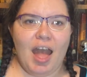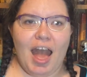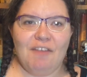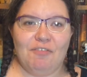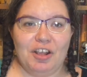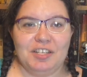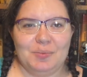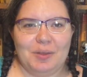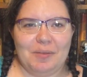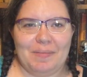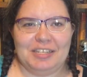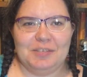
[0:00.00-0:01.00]
Hey folks,
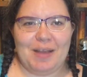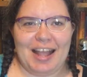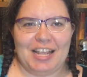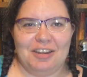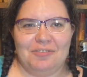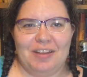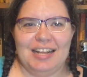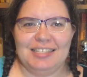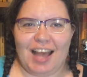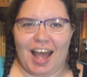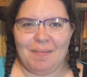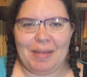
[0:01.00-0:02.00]
welcome back to My Kitten
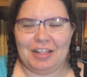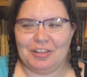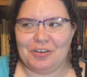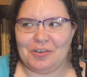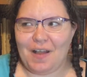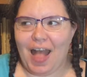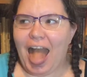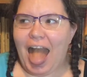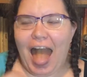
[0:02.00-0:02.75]
Reads. I'm Eleanor,